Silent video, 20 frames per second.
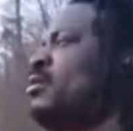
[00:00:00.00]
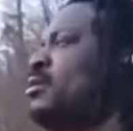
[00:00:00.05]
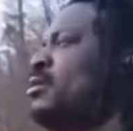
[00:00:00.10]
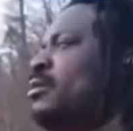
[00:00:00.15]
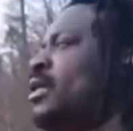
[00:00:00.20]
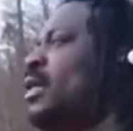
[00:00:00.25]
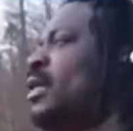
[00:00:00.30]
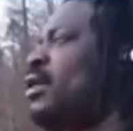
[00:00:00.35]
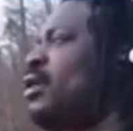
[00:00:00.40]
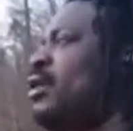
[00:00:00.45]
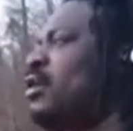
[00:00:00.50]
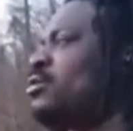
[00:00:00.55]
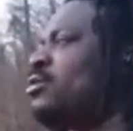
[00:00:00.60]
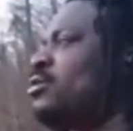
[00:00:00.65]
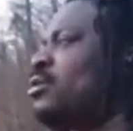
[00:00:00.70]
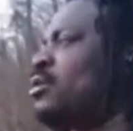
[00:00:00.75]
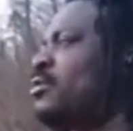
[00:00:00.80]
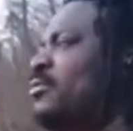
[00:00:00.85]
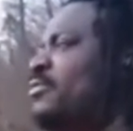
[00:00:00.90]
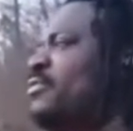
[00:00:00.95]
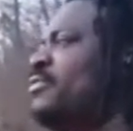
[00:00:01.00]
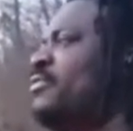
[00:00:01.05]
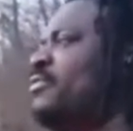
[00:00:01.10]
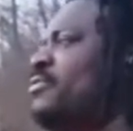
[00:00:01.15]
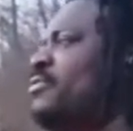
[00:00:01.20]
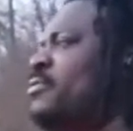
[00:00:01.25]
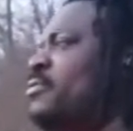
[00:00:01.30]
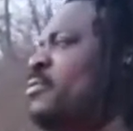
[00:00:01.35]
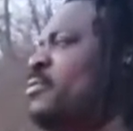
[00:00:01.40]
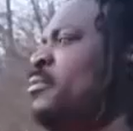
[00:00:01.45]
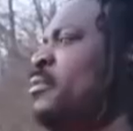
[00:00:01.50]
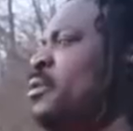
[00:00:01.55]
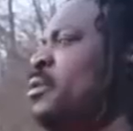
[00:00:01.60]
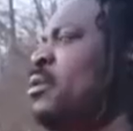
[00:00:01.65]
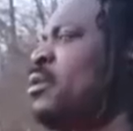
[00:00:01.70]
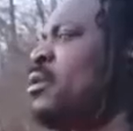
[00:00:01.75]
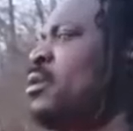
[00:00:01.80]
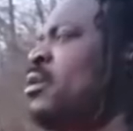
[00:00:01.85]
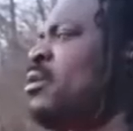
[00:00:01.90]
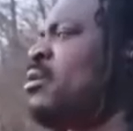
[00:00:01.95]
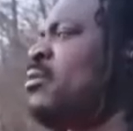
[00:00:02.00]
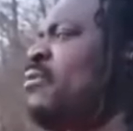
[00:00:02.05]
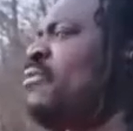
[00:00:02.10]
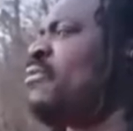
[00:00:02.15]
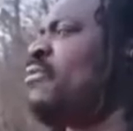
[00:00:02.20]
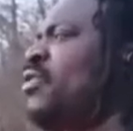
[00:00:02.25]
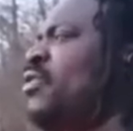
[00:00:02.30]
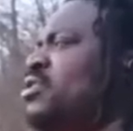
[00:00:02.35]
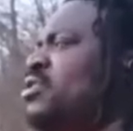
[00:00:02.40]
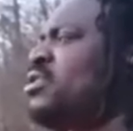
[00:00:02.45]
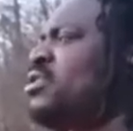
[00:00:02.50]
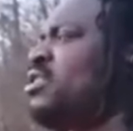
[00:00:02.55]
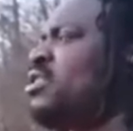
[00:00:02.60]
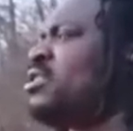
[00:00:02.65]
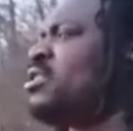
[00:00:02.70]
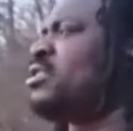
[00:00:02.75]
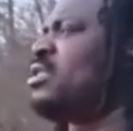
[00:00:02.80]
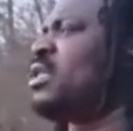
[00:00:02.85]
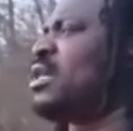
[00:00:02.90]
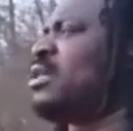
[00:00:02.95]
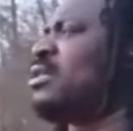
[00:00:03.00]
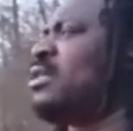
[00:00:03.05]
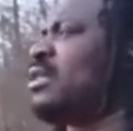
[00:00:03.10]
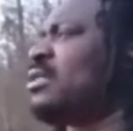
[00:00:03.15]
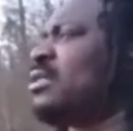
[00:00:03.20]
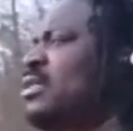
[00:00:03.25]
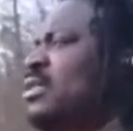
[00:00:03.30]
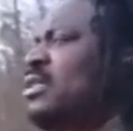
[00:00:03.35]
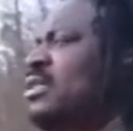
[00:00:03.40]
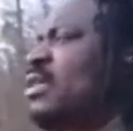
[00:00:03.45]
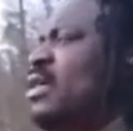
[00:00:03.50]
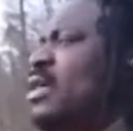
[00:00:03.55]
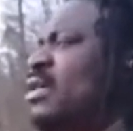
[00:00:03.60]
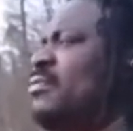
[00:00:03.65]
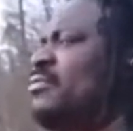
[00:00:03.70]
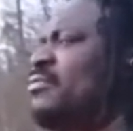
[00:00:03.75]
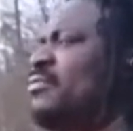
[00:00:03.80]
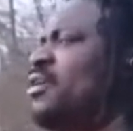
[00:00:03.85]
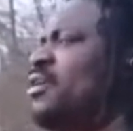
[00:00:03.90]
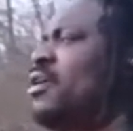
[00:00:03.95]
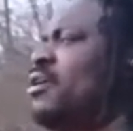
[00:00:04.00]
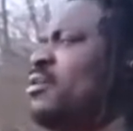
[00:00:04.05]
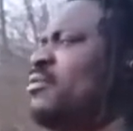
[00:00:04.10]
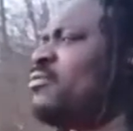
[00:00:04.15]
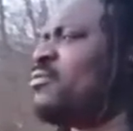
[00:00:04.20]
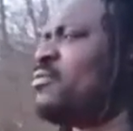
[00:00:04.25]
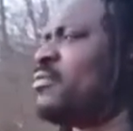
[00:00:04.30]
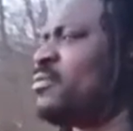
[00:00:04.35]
There are a lot of forces now that are now involved.